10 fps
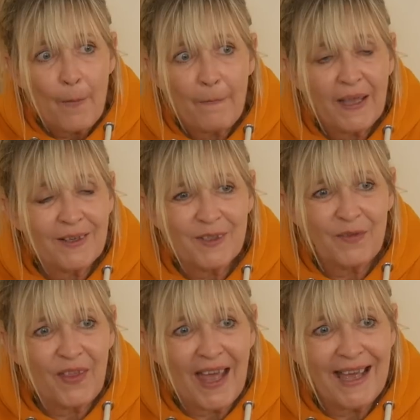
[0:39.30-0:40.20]
because
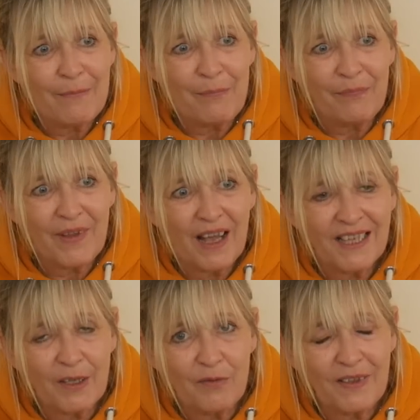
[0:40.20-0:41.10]
for them, I
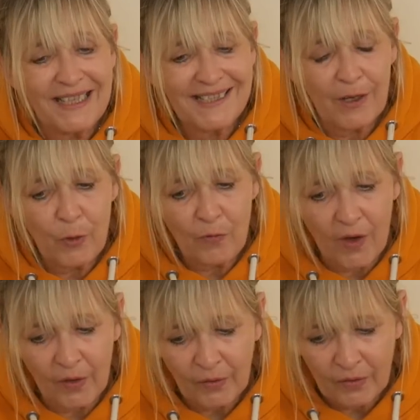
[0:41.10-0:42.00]
don't feel it's
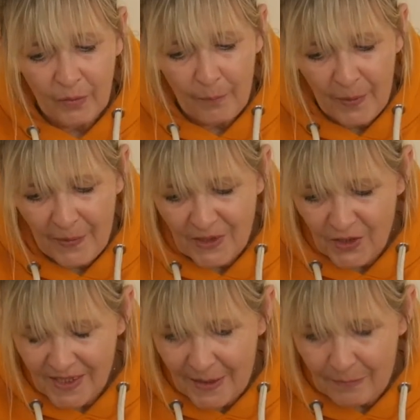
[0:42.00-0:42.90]
over, but they
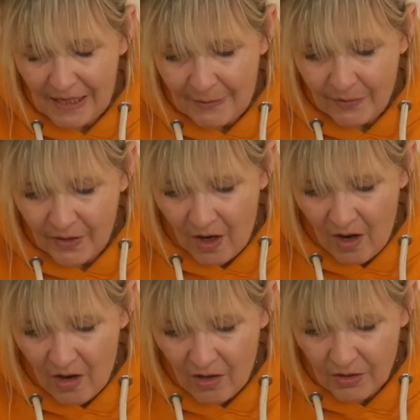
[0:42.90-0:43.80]
just keep playing with your
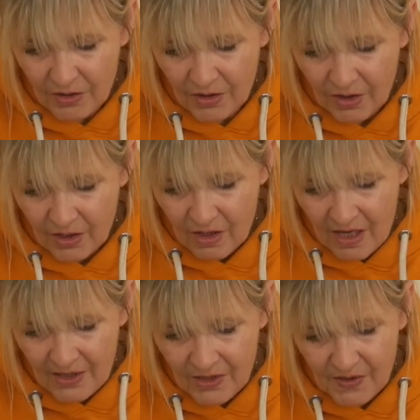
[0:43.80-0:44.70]
heart.
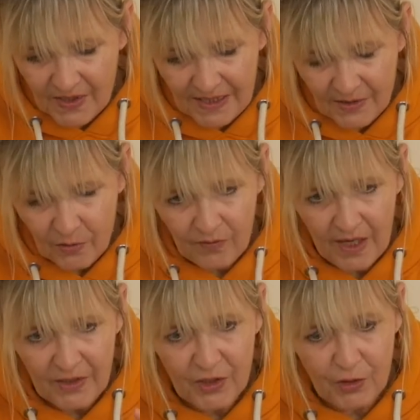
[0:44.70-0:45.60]
I just see sort of
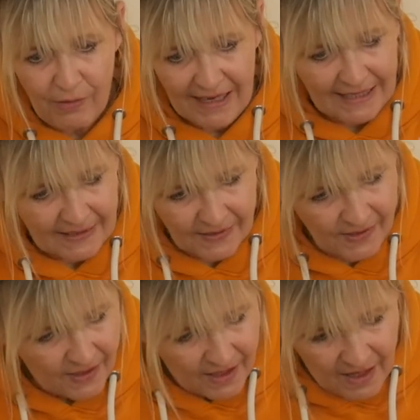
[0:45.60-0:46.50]
like
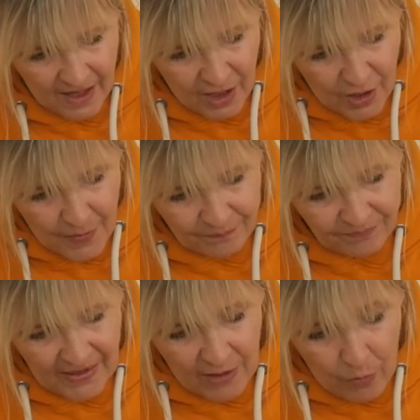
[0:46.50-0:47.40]
strings.
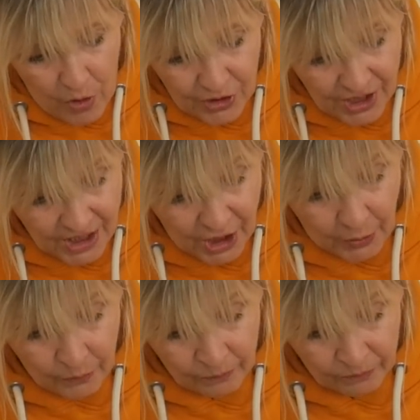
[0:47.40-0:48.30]
They are watching you.